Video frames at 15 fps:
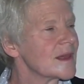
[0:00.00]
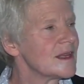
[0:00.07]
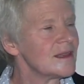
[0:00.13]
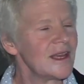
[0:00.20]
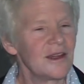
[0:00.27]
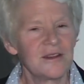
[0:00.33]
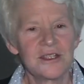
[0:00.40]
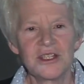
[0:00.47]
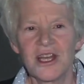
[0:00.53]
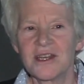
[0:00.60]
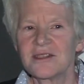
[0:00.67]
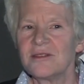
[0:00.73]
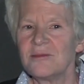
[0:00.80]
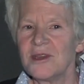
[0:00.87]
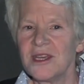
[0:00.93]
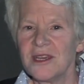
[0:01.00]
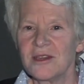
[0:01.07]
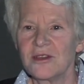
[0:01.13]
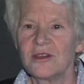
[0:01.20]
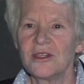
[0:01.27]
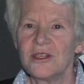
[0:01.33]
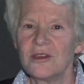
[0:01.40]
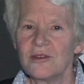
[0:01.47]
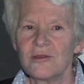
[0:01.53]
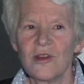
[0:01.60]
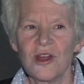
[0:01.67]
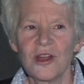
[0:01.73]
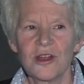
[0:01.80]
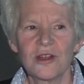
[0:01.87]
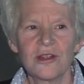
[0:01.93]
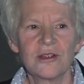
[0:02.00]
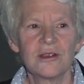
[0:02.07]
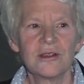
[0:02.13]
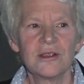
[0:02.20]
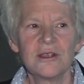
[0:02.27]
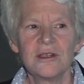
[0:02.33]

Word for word: laryngectomy and could no longer